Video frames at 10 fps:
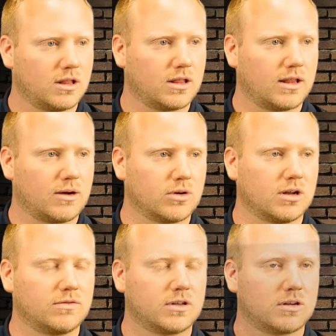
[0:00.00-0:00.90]
Other than that, would
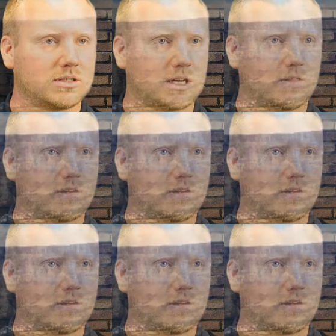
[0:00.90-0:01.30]
love to go to South